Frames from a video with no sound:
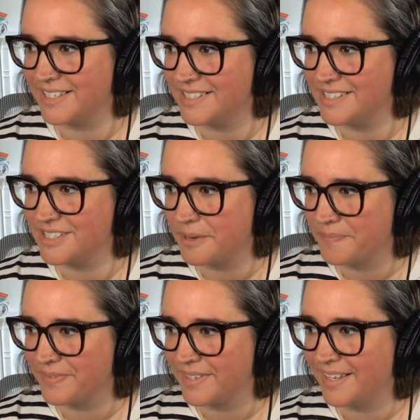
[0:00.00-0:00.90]

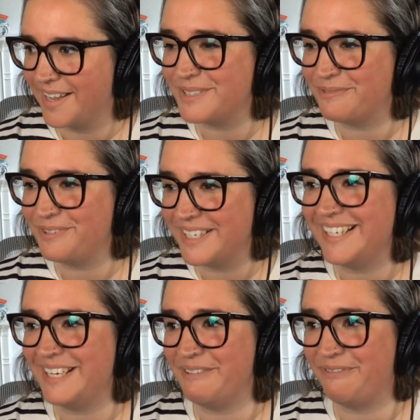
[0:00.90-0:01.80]
And It was
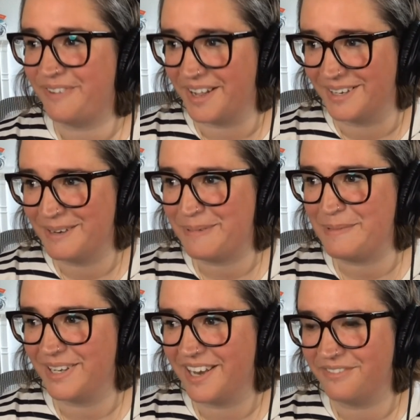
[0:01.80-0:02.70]
really
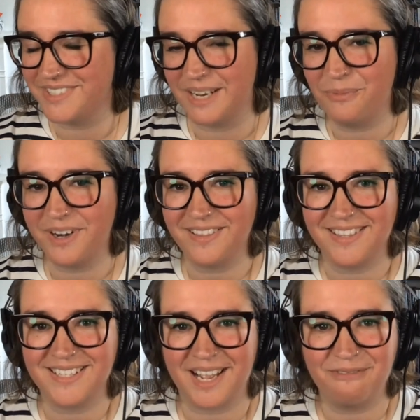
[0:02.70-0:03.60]
fun. People loved it.
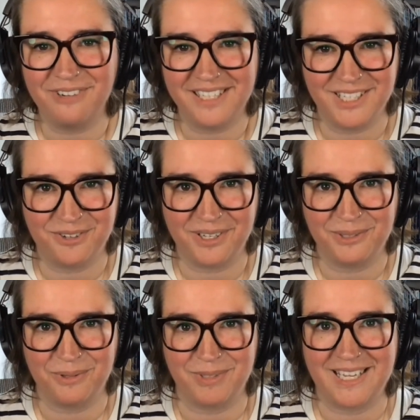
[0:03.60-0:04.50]
One of the things I really
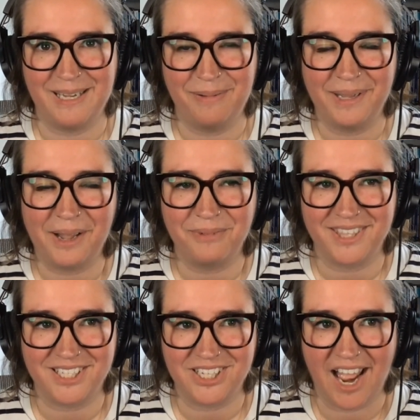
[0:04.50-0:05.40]
struggled with was keeping
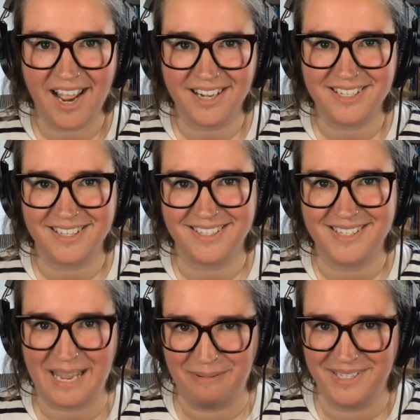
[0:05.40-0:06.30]
up with the chat
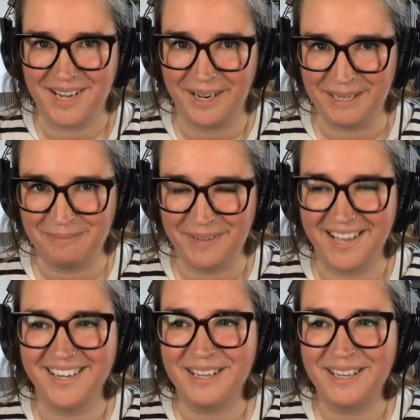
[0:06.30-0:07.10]
at the same time.